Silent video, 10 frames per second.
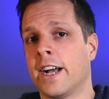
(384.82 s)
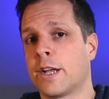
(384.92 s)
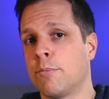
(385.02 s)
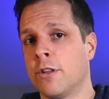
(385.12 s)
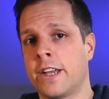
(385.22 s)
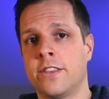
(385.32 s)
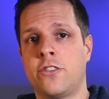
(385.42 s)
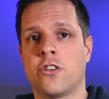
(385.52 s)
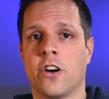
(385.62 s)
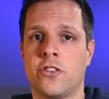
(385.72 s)
I can plug in the
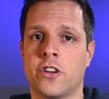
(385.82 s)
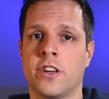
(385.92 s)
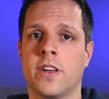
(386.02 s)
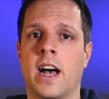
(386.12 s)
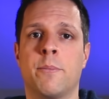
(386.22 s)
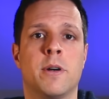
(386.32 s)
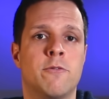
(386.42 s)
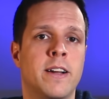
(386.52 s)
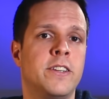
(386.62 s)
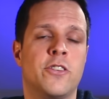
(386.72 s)
charger and we're
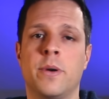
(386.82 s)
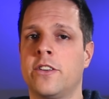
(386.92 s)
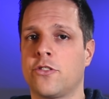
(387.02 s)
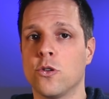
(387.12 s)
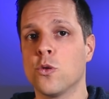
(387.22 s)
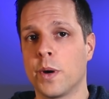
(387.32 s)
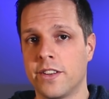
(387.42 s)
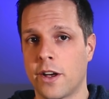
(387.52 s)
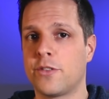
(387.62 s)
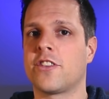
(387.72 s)
ready to install
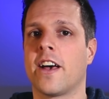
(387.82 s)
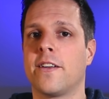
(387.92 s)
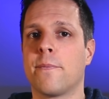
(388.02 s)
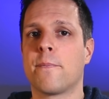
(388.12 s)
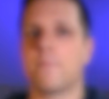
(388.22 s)
Windows 10.